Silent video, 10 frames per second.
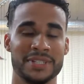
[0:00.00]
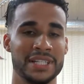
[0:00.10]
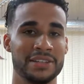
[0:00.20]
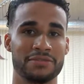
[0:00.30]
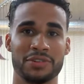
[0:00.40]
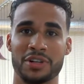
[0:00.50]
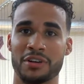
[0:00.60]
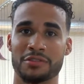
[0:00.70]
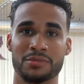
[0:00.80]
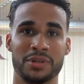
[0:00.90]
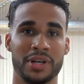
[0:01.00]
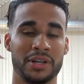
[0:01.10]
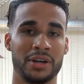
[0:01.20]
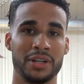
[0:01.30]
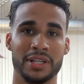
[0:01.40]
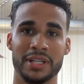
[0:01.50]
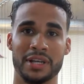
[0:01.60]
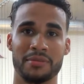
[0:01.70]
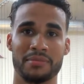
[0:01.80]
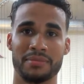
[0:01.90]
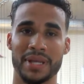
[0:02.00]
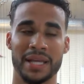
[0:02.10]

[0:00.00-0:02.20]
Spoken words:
didn't feel comfortable at all in them,